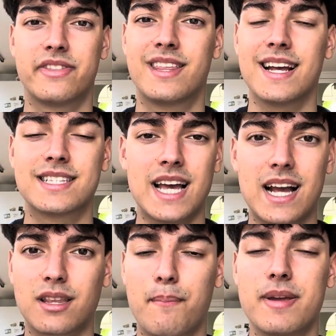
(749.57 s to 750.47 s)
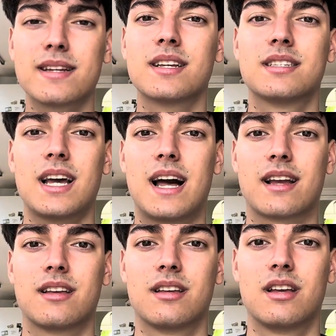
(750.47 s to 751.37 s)
The PSG attack
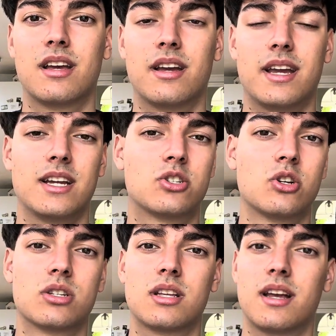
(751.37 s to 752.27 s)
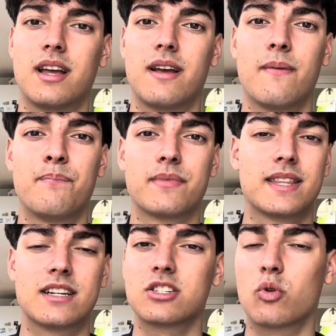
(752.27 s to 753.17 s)
is just,
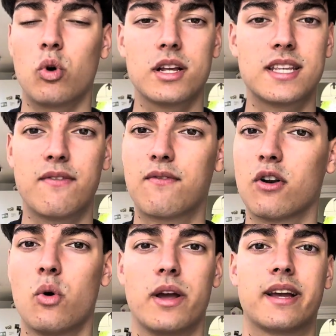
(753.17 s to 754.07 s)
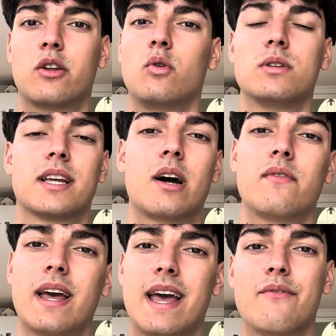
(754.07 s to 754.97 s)
there's just quality flowing and oozing
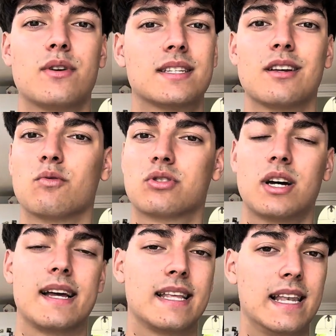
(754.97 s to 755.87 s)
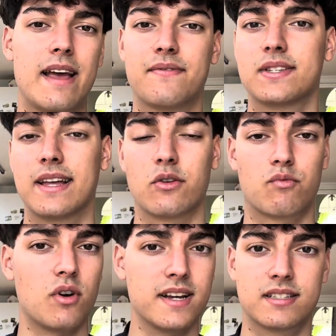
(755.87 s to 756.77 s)
up every single side, the left side, the
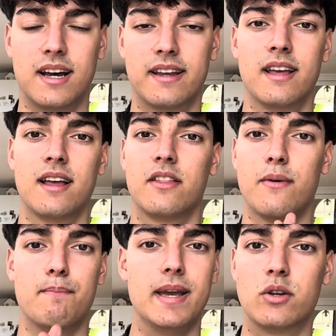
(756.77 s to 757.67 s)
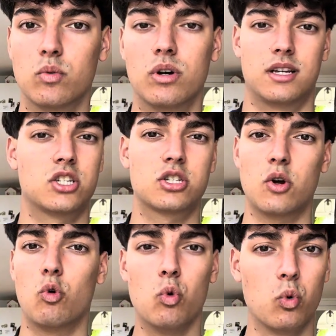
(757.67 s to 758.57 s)
right side, the middle. It's just
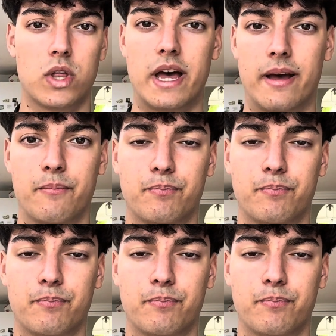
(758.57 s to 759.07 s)
all there.